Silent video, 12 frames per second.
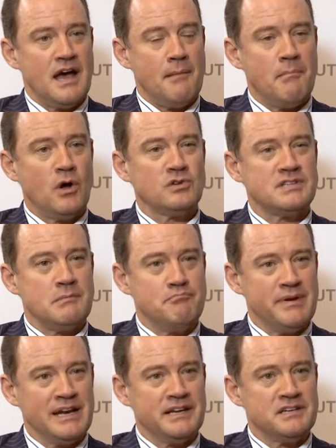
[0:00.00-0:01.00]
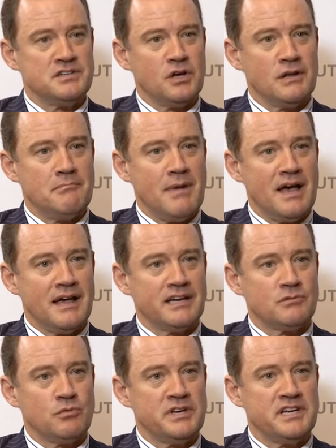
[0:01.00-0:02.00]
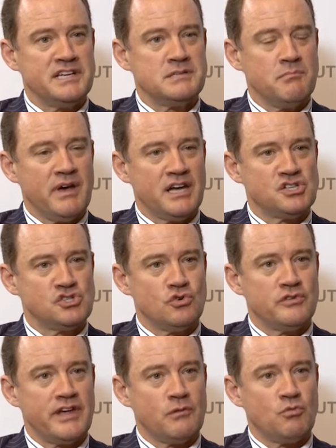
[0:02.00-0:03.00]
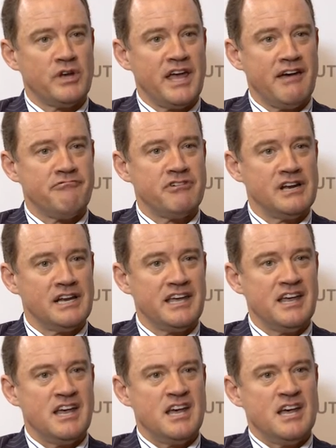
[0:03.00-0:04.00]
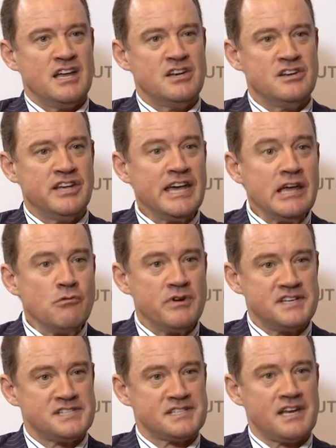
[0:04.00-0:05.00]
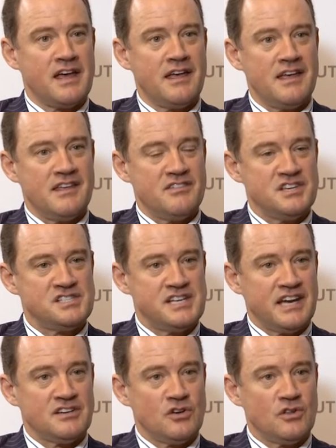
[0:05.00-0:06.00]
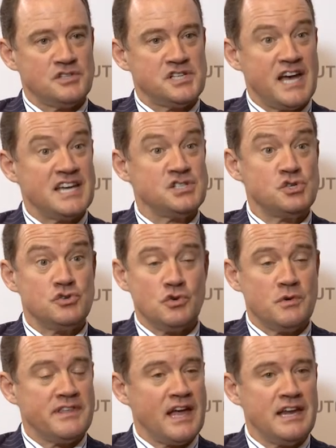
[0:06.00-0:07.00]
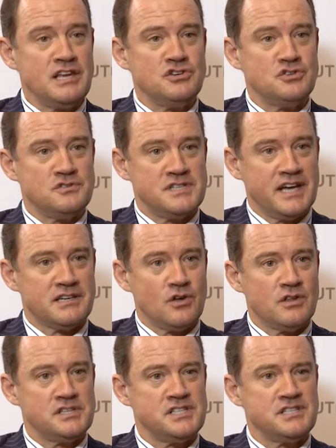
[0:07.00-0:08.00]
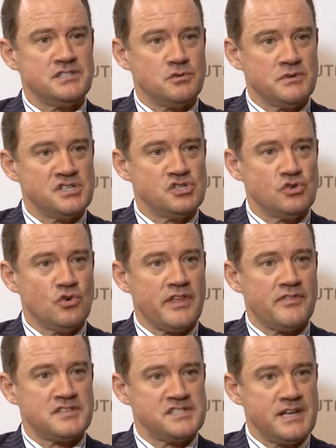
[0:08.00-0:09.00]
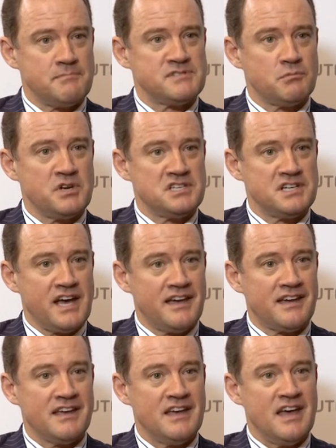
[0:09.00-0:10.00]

a multi-billion dollar market, we need to make sure that we have really de-risked this technology, as you do with any new technology, to ensure that the steps that we take